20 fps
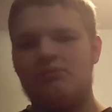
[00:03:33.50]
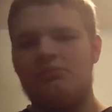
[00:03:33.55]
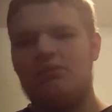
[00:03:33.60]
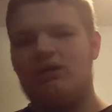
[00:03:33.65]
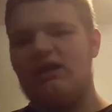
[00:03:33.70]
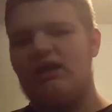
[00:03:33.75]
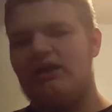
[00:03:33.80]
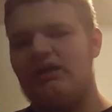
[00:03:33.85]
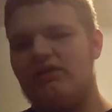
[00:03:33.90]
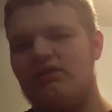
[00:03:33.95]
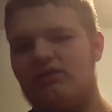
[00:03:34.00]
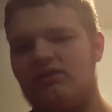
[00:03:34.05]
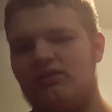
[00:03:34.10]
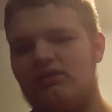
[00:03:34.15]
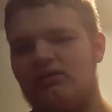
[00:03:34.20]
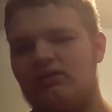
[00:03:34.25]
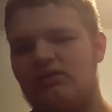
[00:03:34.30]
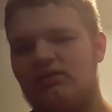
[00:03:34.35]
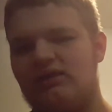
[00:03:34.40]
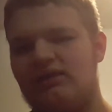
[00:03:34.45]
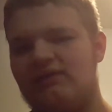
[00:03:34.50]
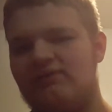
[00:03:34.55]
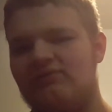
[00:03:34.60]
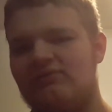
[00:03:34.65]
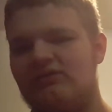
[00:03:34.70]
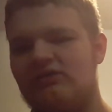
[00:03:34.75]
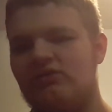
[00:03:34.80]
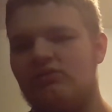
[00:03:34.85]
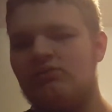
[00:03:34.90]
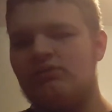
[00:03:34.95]
But if
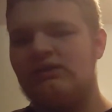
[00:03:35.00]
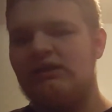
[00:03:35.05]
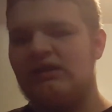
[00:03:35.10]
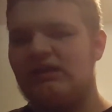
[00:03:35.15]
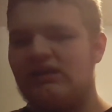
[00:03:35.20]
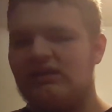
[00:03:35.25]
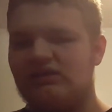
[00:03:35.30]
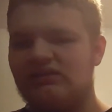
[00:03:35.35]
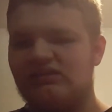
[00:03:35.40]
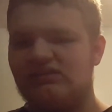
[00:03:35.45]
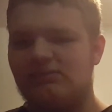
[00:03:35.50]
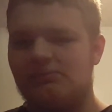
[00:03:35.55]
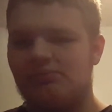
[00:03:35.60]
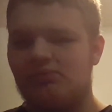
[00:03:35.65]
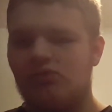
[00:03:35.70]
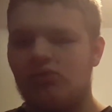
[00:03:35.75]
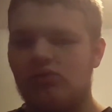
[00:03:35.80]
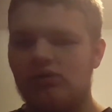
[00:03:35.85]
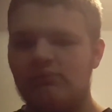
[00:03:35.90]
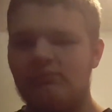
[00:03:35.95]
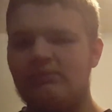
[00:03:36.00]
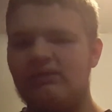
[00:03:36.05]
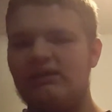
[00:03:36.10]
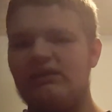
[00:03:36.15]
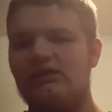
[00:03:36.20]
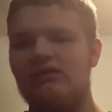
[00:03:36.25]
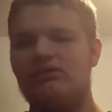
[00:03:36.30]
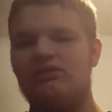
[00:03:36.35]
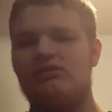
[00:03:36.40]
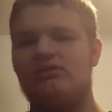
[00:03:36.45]
you can support
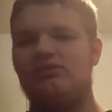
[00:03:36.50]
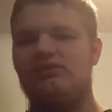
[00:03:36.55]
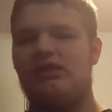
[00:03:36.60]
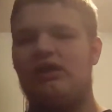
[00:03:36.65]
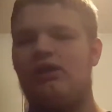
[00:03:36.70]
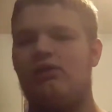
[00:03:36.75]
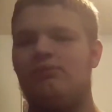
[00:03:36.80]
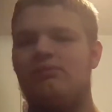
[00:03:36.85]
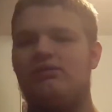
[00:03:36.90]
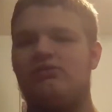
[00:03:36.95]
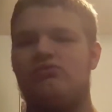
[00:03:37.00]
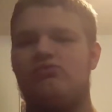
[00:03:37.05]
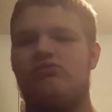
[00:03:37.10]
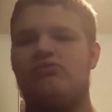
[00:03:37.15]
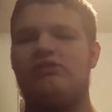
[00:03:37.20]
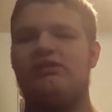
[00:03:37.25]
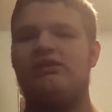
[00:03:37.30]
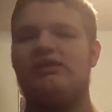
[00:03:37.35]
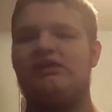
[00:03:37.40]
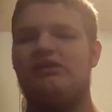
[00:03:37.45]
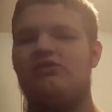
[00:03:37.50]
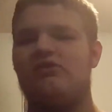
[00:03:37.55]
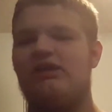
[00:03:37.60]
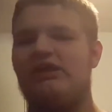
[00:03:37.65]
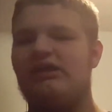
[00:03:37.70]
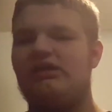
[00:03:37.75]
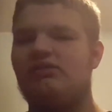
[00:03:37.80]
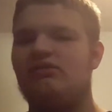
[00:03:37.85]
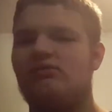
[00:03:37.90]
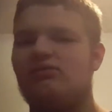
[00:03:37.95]
me, that would be really
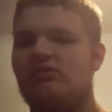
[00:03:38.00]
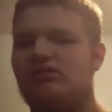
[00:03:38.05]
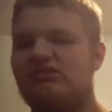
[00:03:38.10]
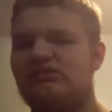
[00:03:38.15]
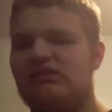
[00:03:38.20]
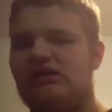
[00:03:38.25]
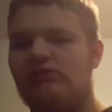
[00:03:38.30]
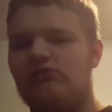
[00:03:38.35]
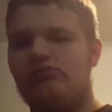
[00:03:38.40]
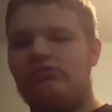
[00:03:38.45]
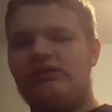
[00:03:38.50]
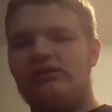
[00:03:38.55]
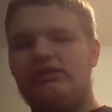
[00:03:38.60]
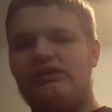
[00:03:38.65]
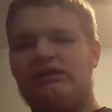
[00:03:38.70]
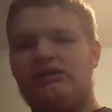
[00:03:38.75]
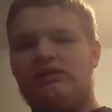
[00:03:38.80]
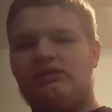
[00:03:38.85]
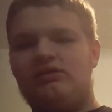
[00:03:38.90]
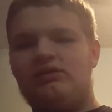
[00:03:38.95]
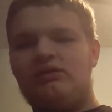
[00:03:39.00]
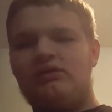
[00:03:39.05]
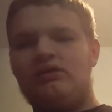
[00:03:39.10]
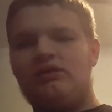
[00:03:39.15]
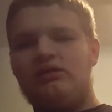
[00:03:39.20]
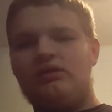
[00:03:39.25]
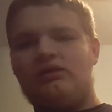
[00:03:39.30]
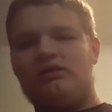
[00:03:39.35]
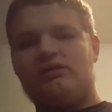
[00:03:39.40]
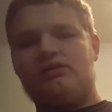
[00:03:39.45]
great, because I really
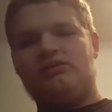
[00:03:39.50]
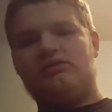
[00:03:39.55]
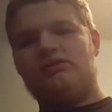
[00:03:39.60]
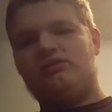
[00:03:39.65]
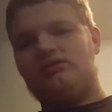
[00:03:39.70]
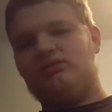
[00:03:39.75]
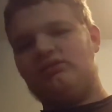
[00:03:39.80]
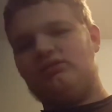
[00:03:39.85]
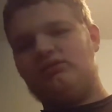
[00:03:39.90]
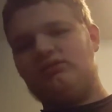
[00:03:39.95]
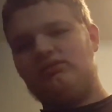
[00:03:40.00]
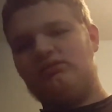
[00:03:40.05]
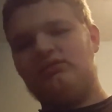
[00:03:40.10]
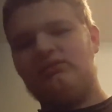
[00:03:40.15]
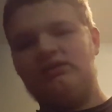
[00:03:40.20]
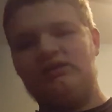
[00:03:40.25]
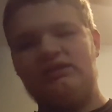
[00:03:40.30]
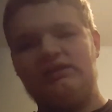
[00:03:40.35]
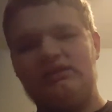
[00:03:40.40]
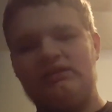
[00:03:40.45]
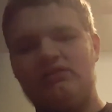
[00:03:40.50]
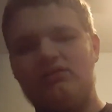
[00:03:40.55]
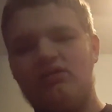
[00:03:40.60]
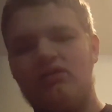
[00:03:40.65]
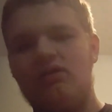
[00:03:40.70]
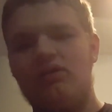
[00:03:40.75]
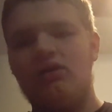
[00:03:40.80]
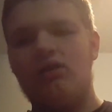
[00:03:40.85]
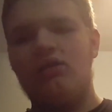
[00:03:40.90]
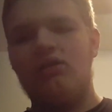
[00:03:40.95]
need
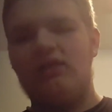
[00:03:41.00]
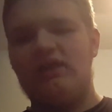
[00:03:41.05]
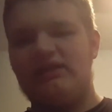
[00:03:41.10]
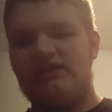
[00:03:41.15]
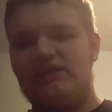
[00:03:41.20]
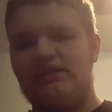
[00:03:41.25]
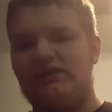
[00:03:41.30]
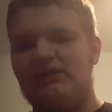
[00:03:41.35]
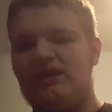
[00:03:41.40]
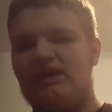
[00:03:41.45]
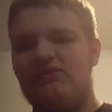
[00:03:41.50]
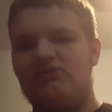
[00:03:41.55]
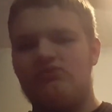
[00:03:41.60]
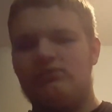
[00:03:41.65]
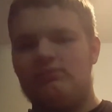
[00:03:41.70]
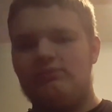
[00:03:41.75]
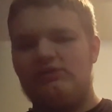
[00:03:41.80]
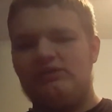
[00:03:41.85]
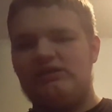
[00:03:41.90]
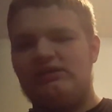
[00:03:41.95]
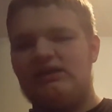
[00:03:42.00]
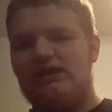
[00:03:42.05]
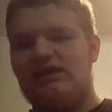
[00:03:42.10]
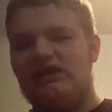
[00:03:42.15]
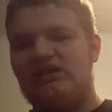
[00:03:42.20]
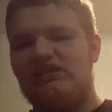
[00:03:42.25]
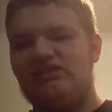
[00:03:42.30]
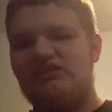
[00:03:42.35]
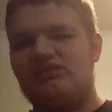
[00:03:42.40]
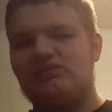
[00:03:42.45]
all I can get from you
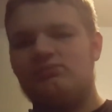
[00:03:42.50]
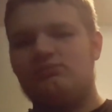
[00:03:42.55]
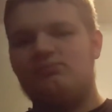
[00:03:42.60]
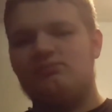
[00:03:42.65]
guys.